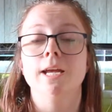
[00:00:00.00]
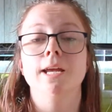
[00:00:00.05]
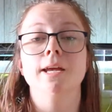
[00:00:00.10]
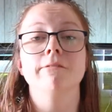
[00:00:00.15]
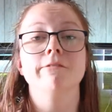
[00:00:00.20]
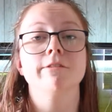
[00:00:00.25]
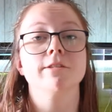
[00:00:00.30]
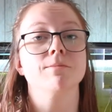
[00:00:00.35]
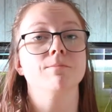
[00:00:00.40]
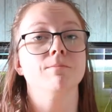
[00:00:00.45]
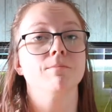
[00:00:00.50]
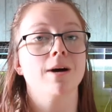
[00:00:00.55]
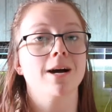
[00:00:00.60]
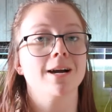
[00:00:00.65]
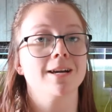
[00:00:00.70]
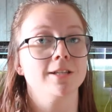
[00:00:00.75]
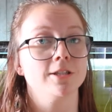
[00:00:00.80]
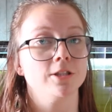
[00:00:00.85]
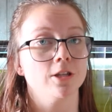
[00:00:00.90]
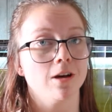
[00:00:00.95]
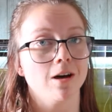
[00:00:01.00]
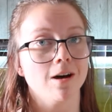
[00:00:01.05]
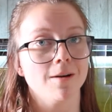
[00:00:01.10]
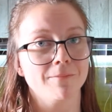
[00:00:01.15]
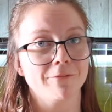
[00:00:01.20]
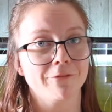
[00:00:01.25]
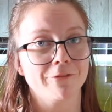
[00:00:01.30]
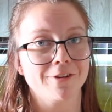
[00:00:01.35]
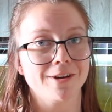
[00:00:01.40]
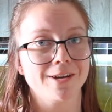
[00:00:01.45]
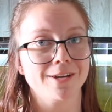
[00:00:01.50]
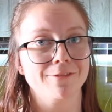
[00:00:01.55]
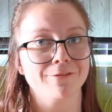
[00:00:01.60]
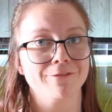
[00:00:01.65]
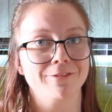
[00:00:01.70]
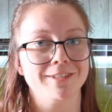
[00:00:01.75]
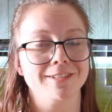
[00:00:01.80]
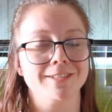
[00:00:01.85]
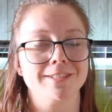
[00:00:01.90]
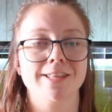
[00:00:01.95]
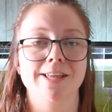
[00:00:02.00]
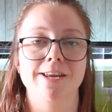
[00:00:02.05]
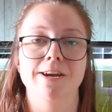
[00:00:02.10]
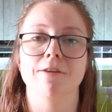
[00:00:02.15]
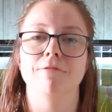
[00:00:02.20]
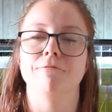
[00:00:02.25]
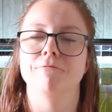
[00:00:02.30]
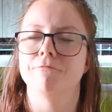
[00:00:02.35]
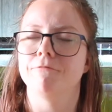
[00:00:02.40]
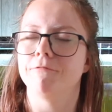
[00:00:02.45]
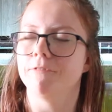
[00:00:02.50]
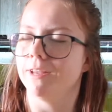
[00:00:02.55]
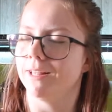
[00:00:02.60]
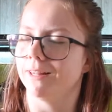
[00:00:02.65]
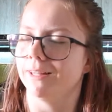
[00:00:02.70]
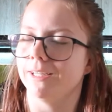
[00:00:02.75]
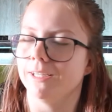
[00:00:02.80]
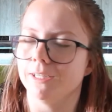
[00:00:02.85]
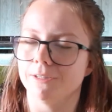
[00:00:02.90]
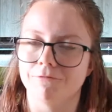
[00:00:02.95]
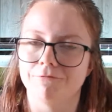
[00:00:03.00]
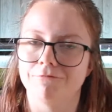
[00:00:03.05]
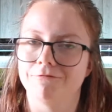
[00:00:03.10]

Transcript: Here is my top 5 fish that I really